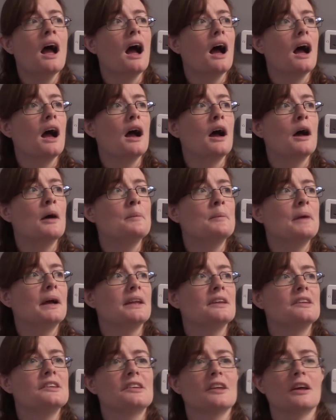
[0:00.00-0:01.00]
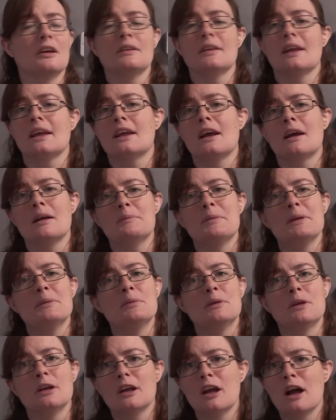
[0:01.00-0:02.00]
And so
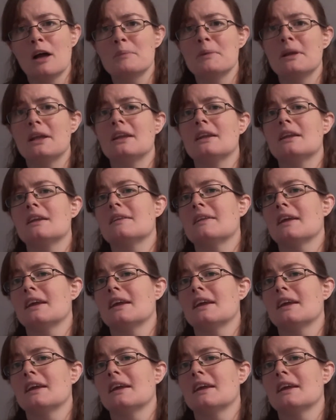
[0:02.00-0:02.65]
people can come in,